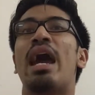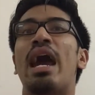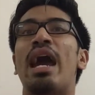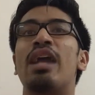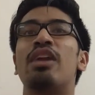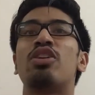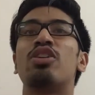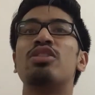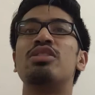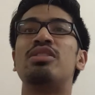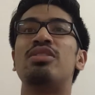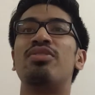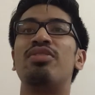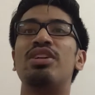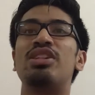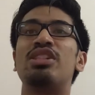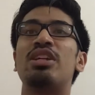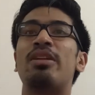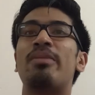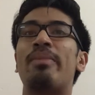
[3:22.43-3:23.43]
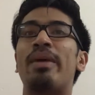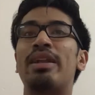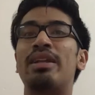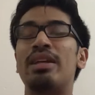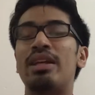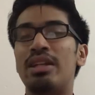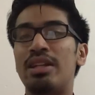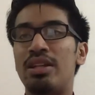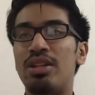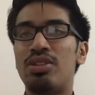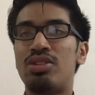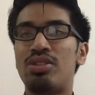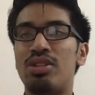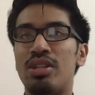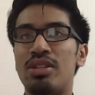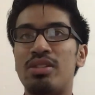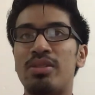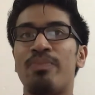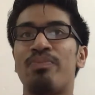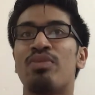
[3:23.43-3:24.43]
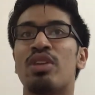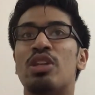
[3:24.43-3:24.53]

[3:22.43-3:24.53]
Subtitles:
and conservation by the industries.